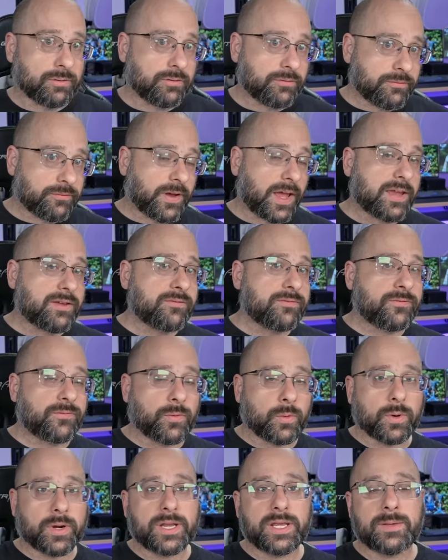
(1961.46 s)

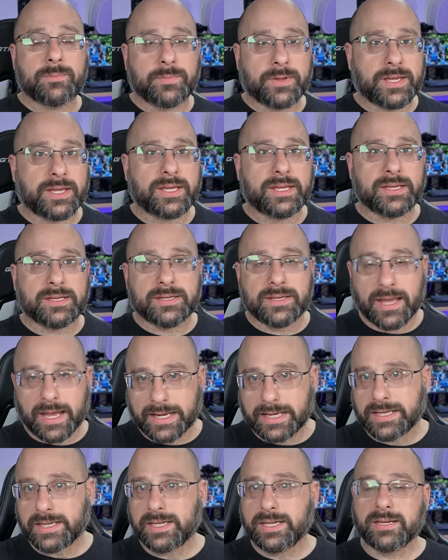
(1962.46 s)
540p
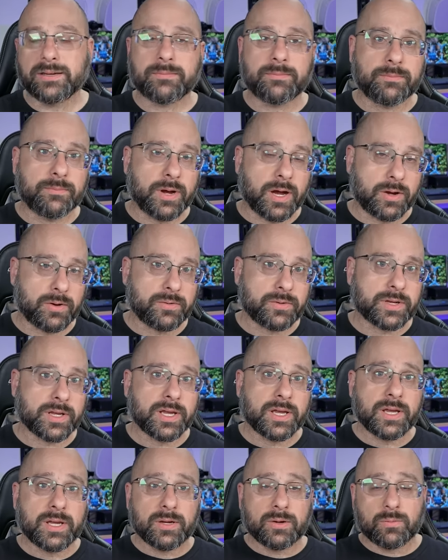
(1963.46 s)
90 mode,
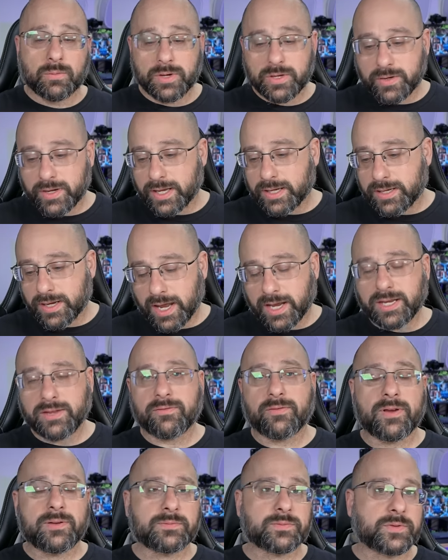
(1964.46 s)
where you get 90
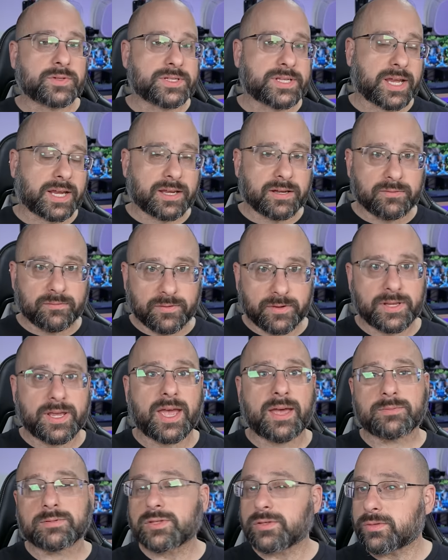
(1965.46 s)
frames per second for the
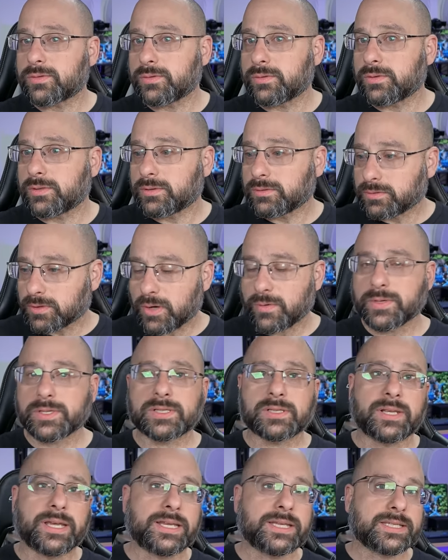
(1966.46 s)
absolute
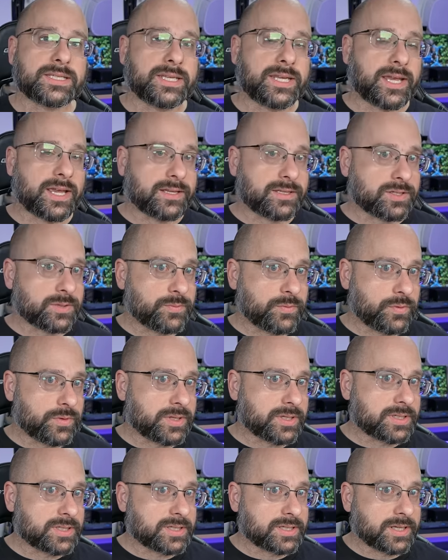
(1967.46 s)
lowest latency and
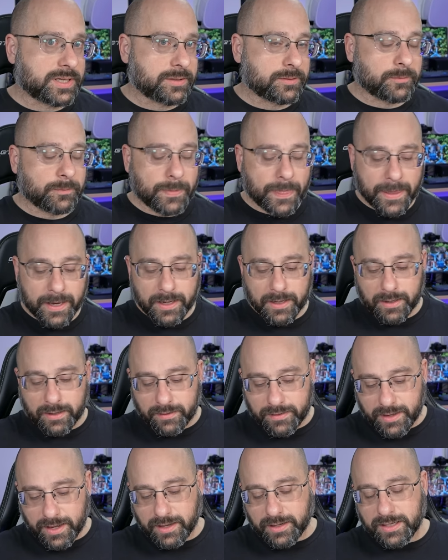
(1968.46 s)
smoothest signal.
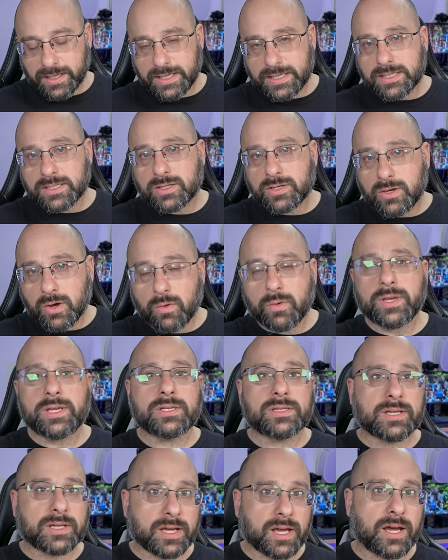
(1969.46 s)
That is going
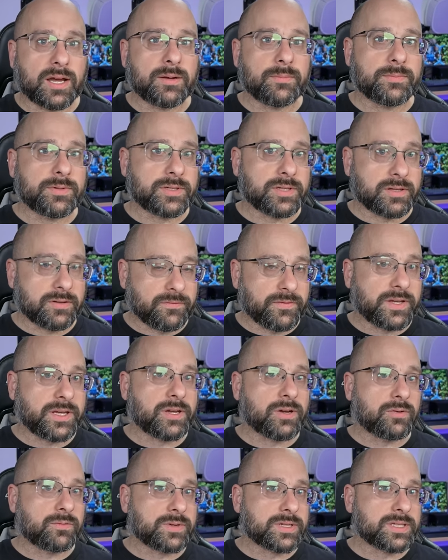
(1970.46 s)
to come to the
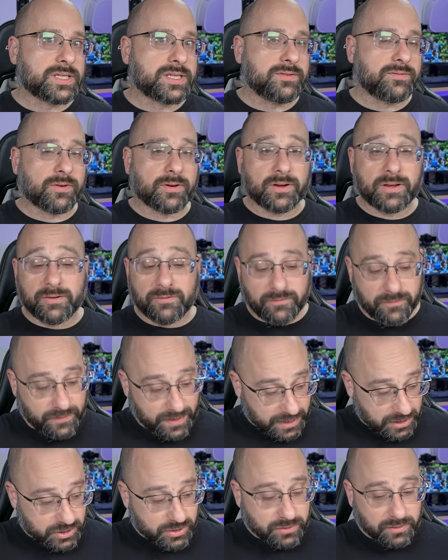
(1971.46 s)
video receiver
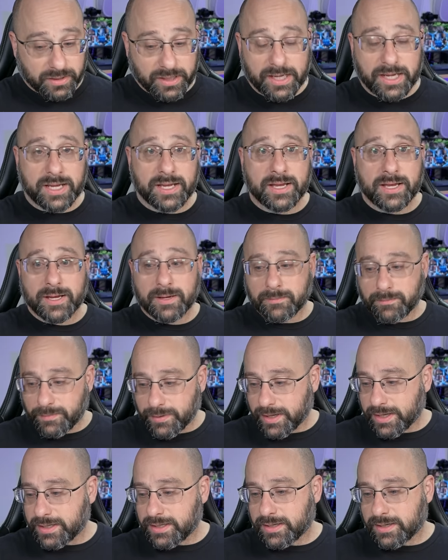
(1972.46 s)
eventually,
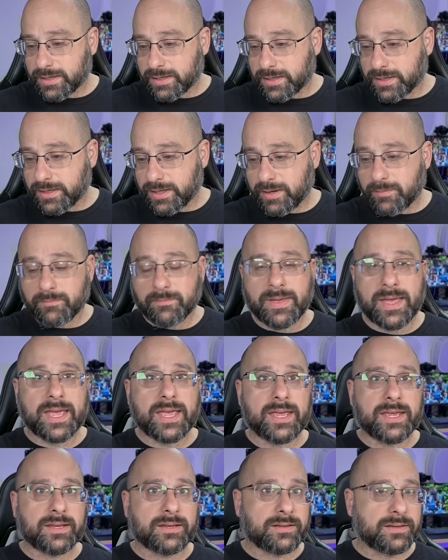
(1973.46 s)
but it
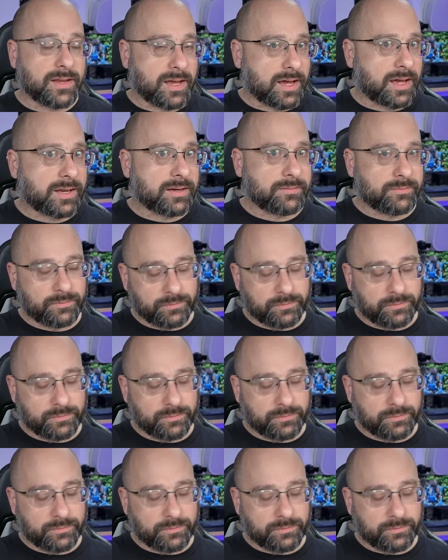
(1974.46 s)
may not,